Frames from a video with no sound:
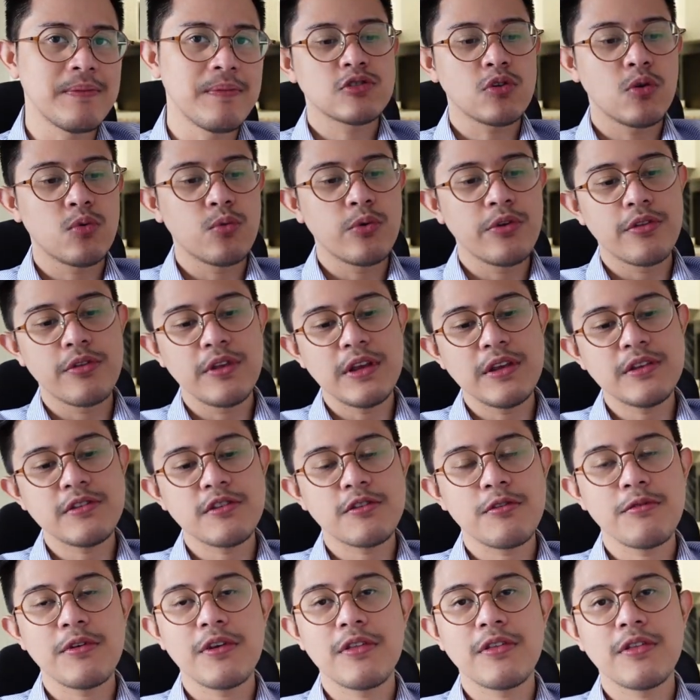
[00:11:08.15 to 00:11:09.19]
So with
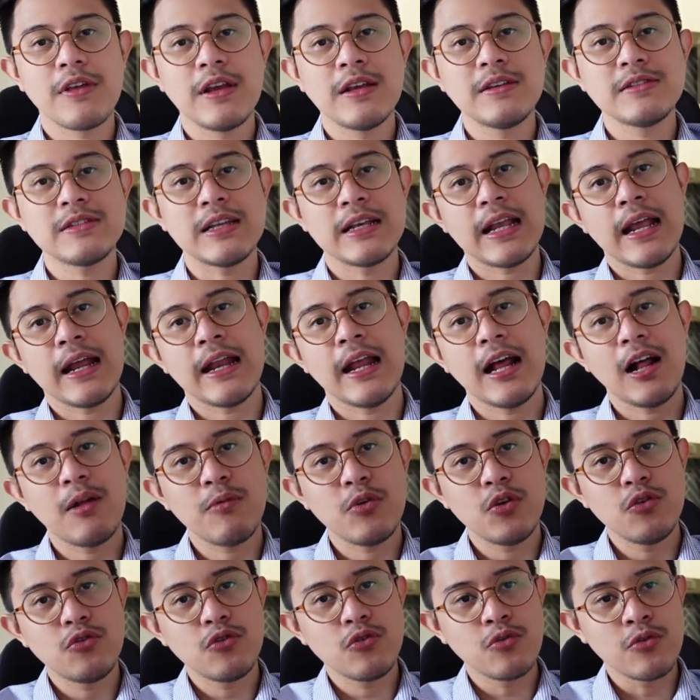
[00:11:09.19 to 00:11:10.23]
these three things, it can
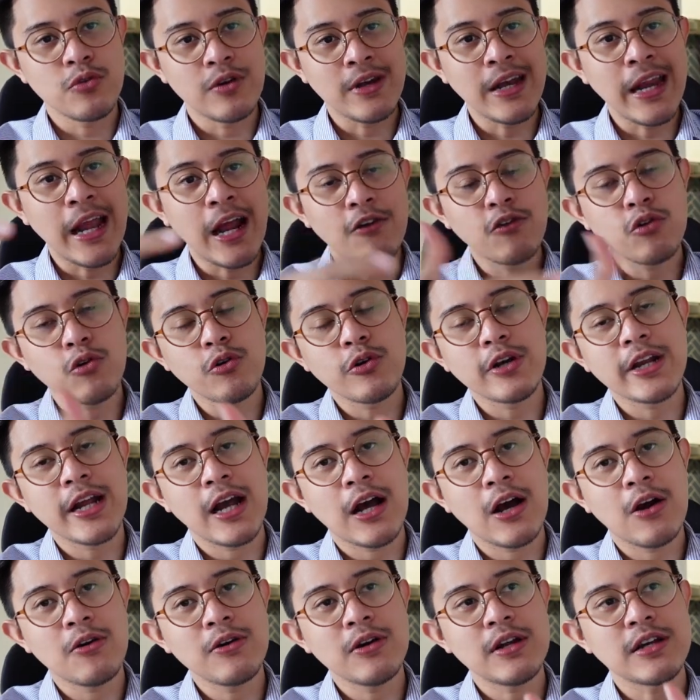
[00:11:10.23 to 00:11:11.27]
help you to narrow
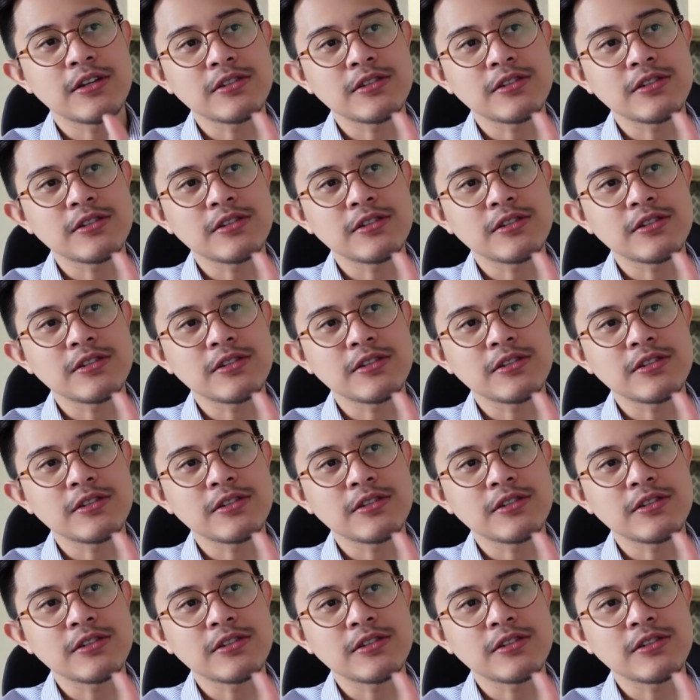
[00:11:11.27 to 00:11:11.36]
down